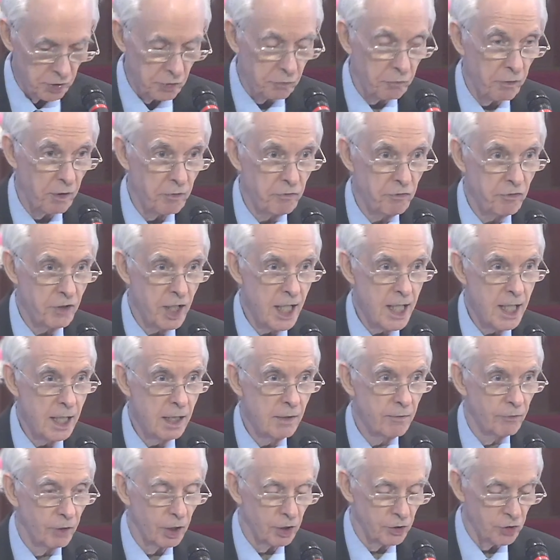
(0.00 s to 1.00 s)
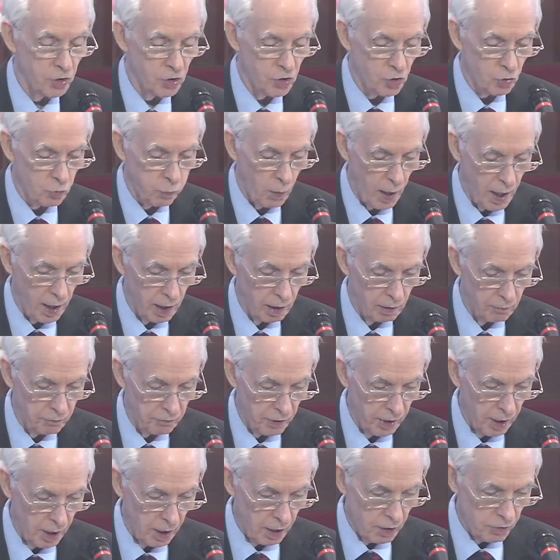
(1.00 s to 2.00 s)
15, verses 12
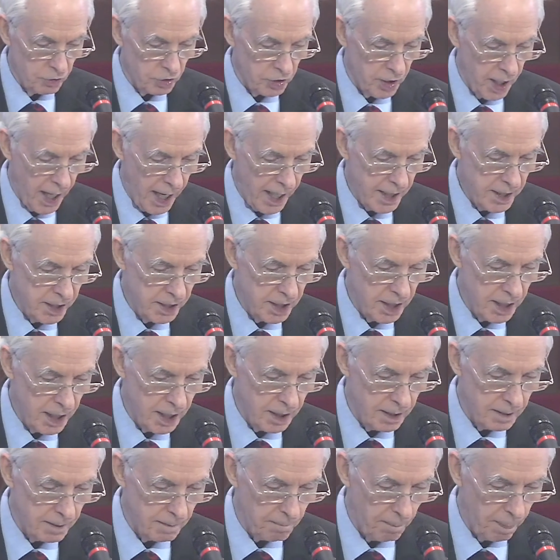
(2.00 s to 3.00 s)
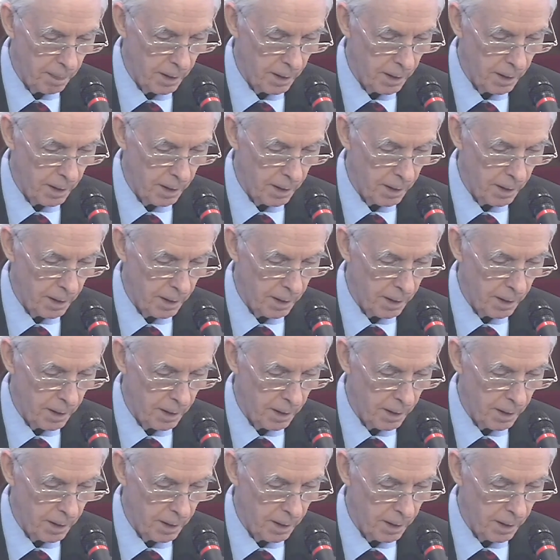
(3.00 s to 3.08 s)
to 19.